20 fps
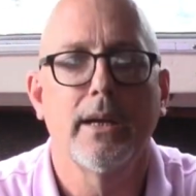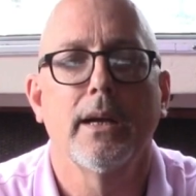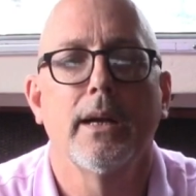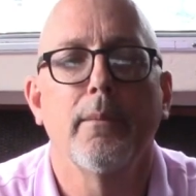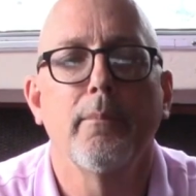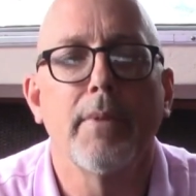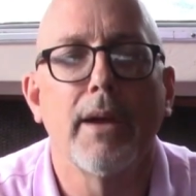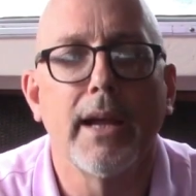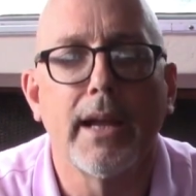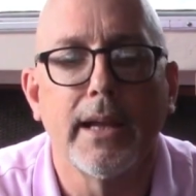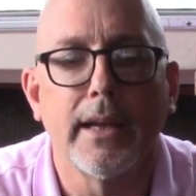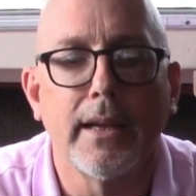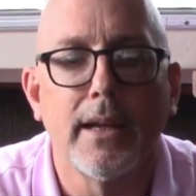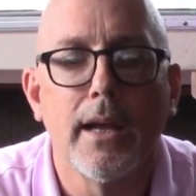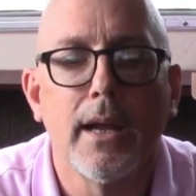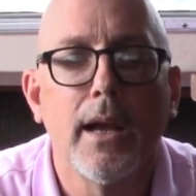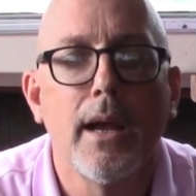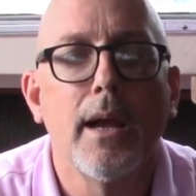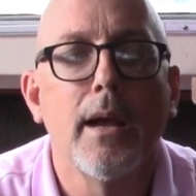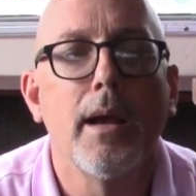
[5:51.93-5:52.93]
up a
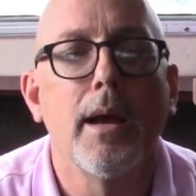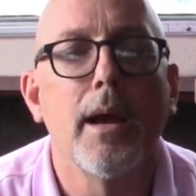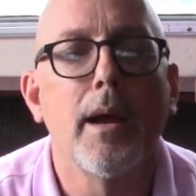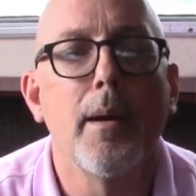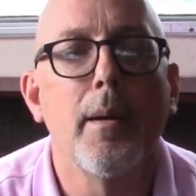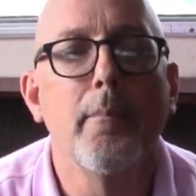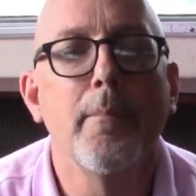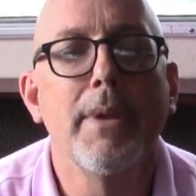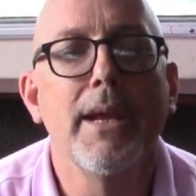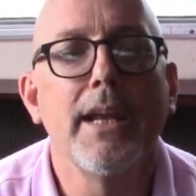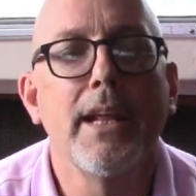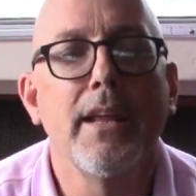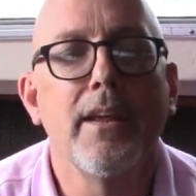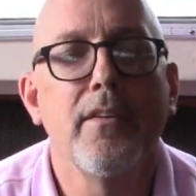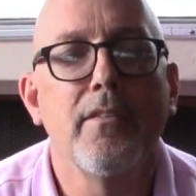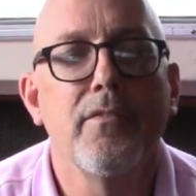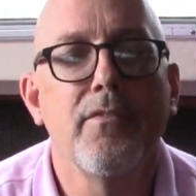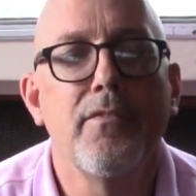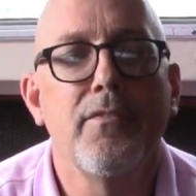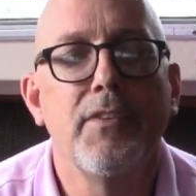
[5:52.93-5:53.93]
mini
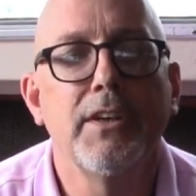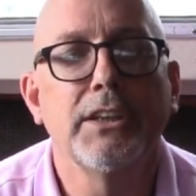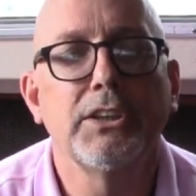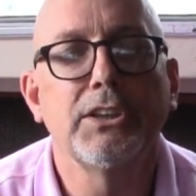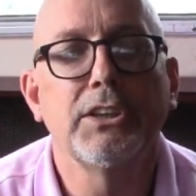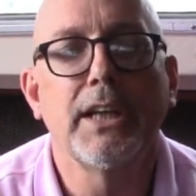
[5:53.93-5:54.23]
fish